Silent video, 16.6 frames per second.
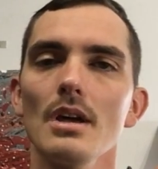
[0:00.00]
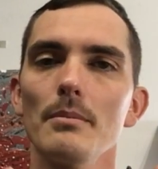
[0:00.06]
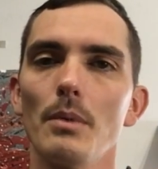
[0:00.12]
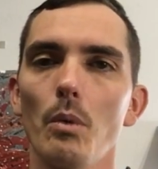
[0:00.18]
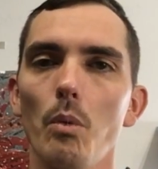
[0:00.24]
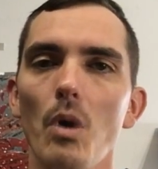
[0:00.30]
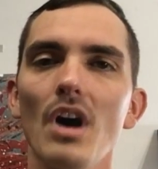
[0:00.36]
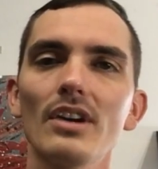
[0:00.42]

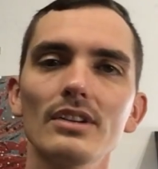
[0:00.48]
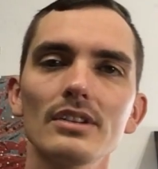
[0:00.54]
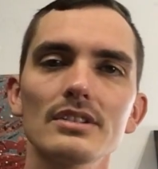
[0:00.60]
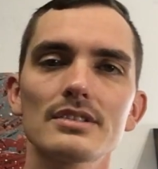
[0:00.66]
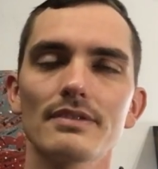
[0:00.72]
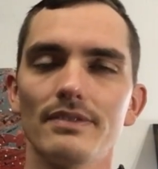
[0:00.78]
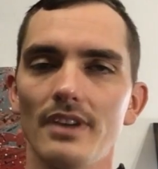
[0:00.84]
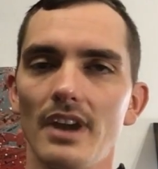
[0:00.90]
But water
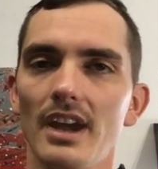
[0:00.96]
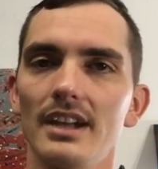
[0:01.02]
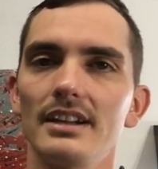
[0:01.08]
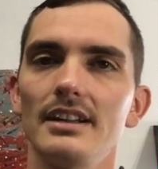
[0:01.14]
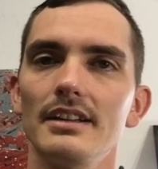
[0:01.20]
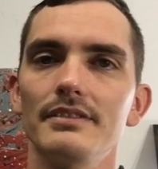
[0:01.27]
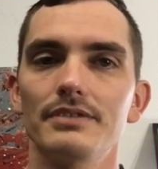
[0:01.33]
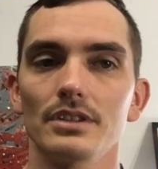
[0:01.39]
is
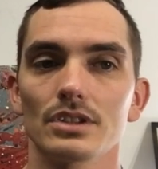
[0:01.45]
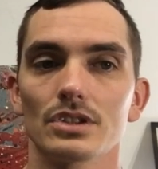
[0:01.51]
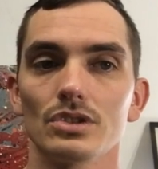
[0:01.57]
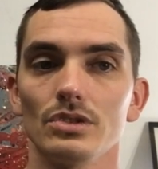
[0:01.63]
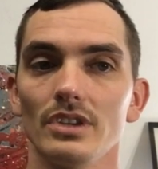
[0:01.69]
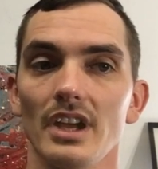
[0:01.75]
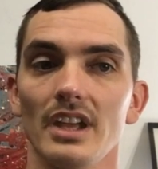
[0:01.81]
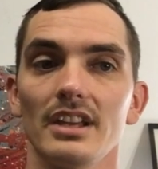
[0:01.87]
fine if you're
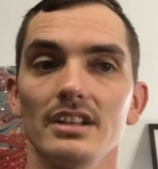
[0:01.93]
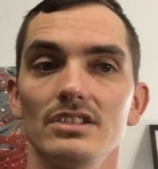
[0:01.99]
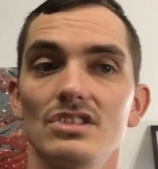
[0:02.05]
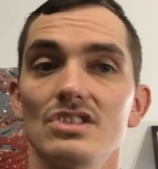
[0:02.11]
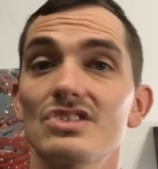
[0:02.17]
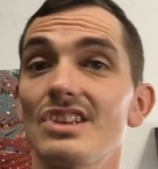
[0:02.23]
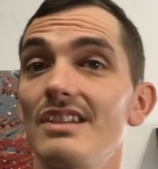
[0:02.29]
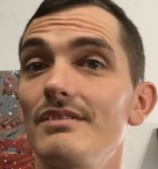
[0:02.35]
creating
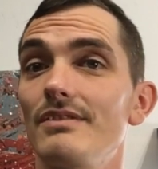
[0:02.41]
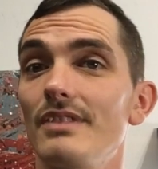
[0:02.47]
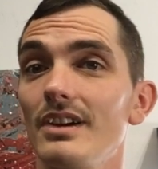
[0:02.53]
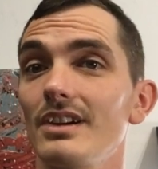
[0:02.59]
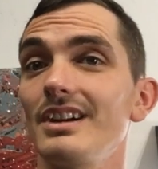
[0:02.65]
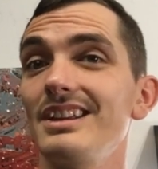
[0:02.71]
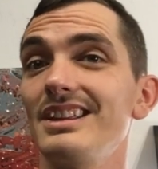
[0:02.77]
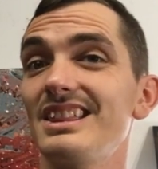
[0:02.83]
just a
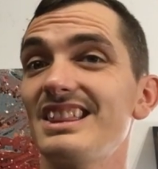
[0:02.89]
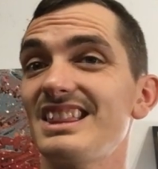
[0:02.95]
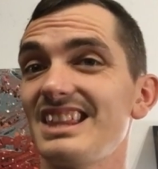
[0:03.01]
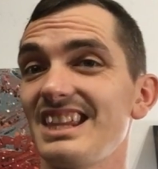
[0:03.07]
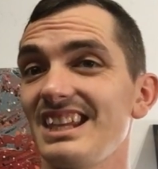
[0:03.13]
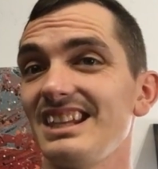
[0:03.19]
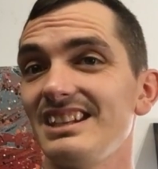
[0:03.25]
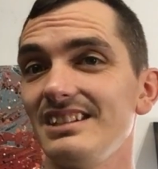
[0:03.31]
very
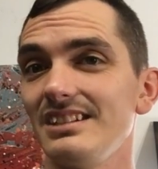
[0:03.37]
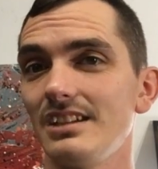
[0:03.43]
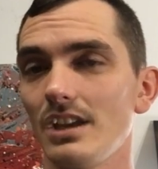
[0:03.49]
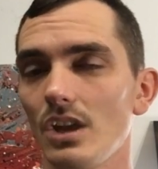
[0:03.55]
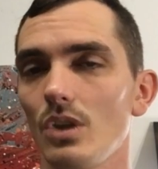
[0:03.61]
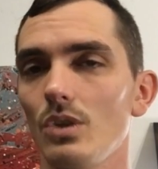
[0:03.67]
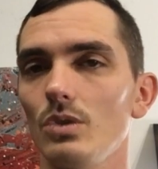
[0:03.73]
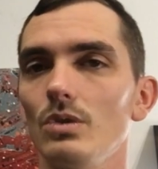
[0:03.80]
thin
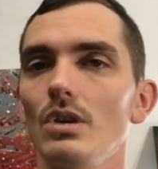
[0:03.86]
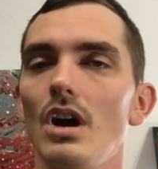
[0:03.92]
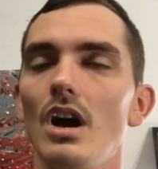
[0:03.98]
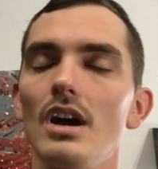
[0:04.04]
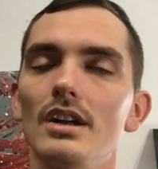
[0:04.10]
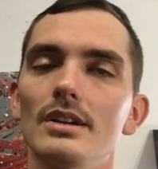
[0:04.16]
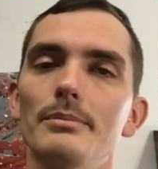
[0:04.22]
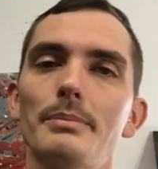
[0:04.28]
coat
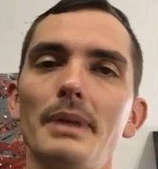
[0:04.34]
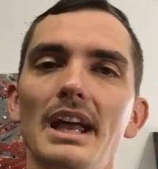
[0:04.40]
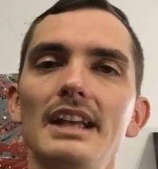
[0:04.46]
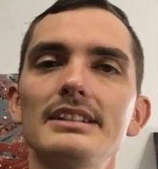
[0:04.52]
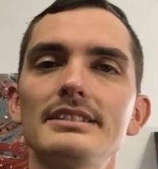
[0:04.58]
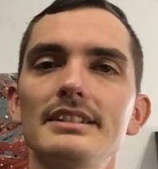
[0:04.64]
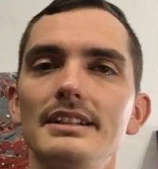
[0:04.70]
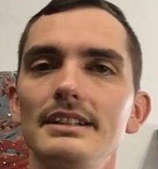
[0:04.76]
on a
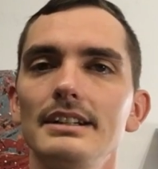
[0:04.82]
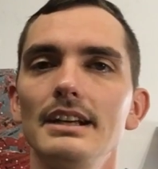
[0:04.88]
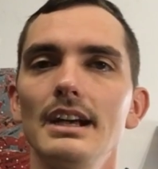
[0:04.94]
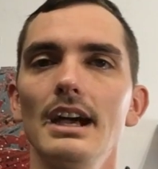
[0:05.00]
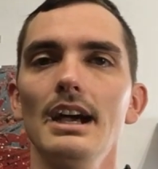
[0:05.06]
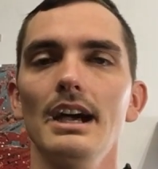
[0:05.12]
painting,